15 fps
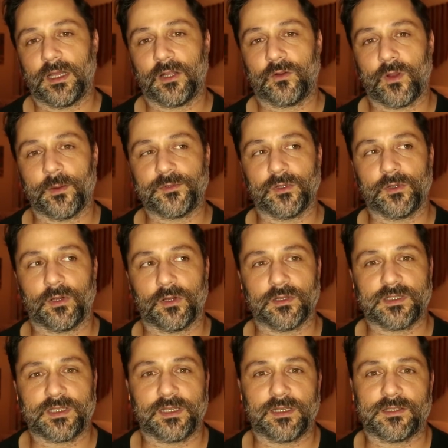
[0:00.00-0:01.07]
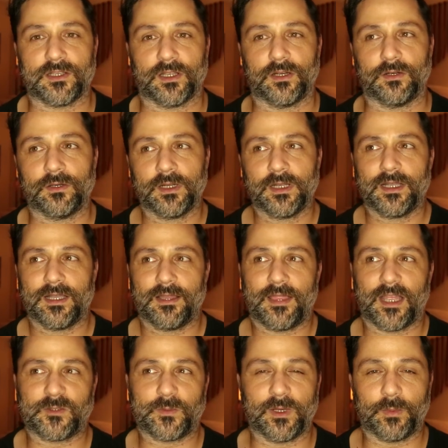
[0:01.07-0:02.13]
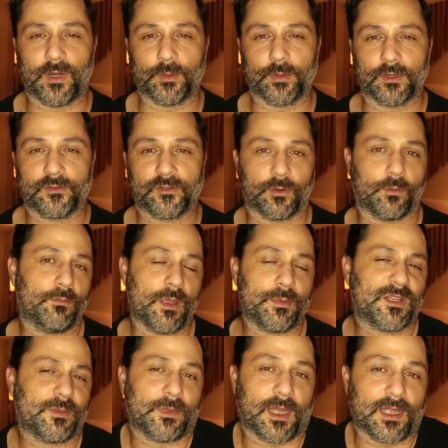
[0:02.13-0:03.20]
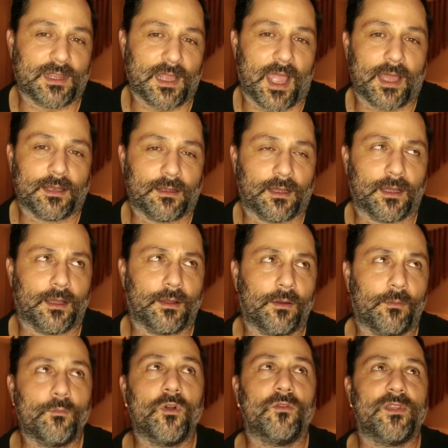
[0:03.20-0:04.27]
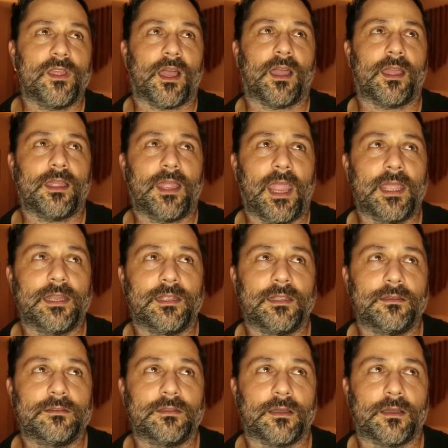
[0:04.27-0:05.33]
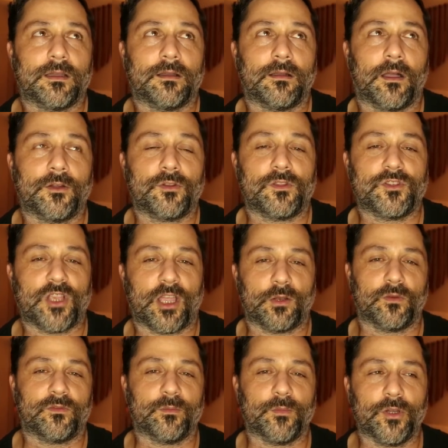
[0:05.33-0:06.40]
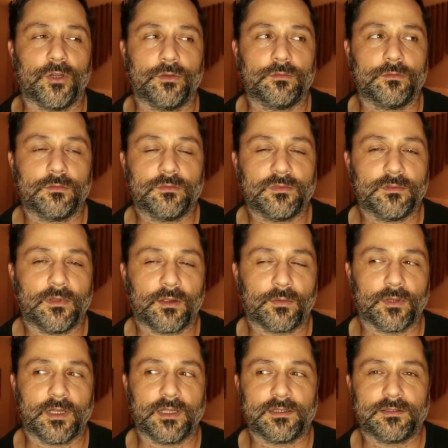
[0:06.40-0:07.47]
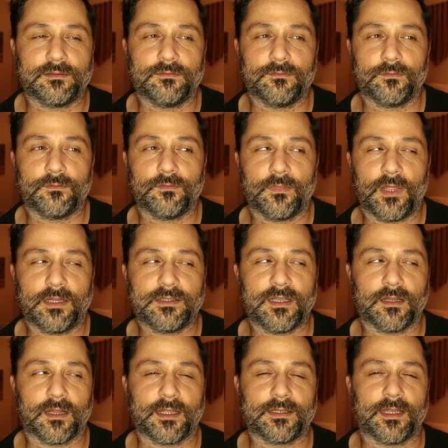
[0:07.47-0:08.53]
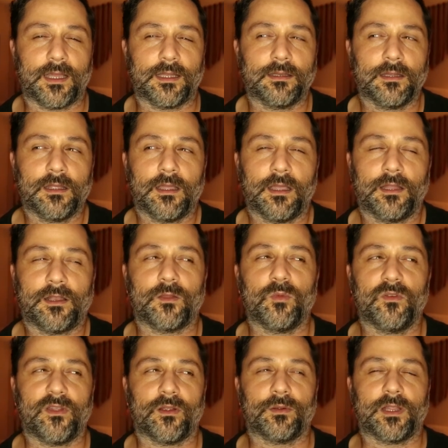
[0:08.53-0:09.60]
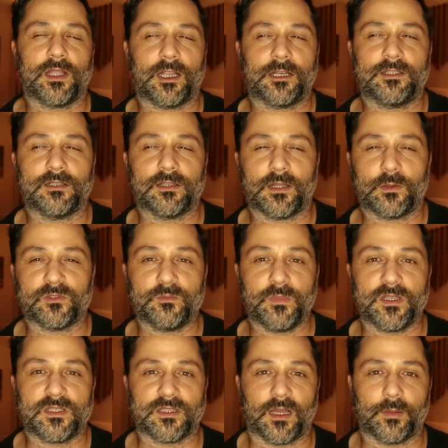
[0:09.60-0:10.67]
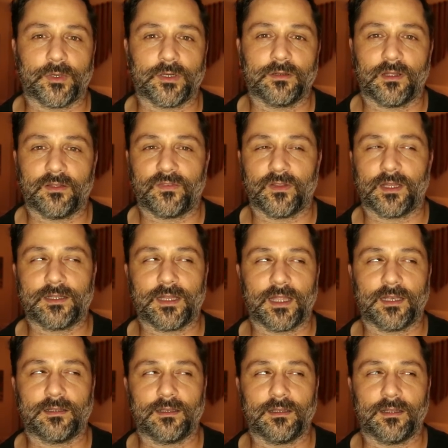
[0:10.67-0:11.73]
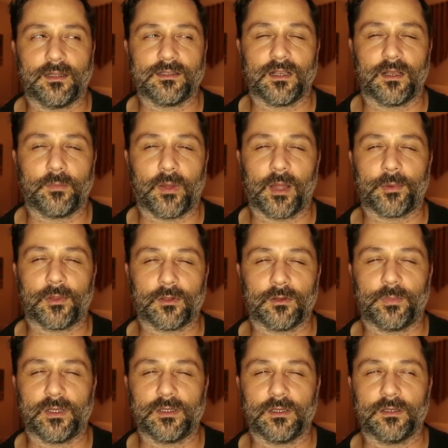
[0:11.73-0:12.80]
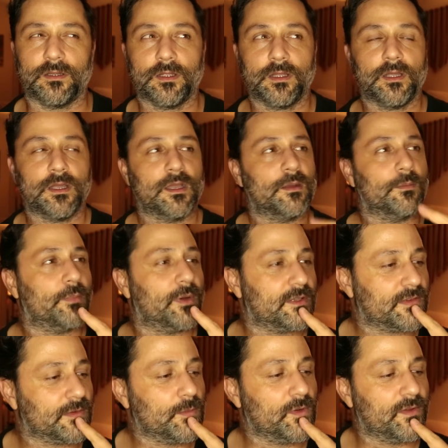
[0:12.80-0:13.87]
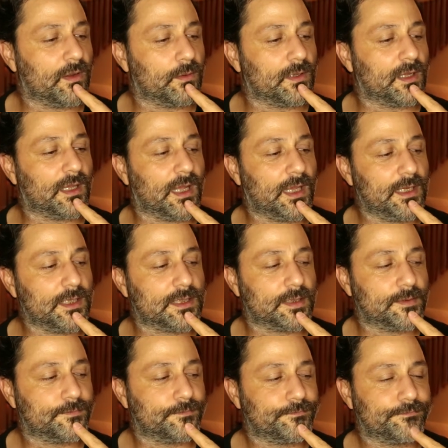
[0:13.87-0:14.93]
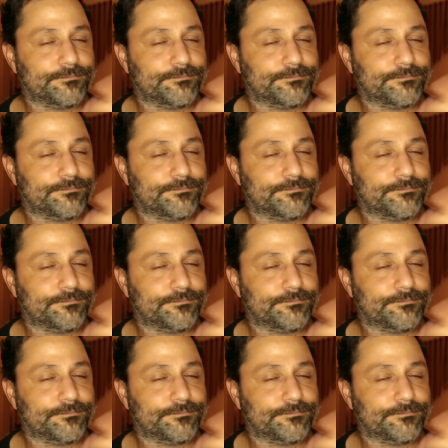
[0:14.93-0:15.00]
cryptocurrency. So that's been a bummer. So maybe something like that. Movie I hated, Under the Shadow of the Moon. I didn't like that. Another movie I really kind of didn't like was Midsommar. I feel like that is an unpopular opinion. But is there a movie I really liked?